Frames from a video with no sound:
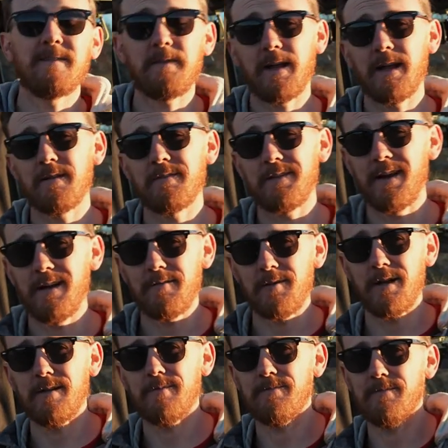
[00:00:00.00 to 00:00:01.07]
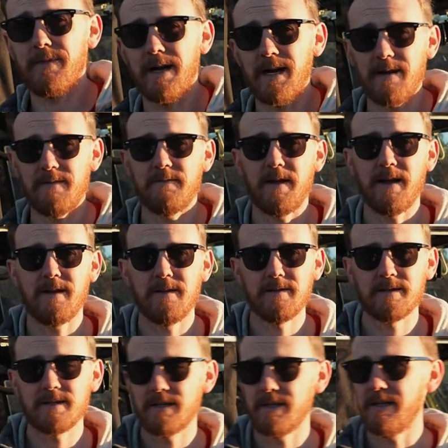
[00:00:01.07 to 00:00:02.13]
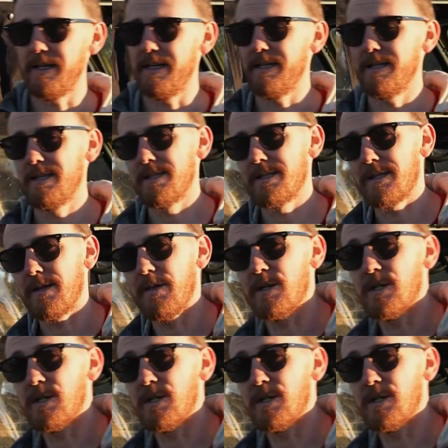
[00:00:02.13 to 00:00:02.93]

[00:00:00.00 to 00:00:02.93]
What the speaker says: fan favorite that I found is the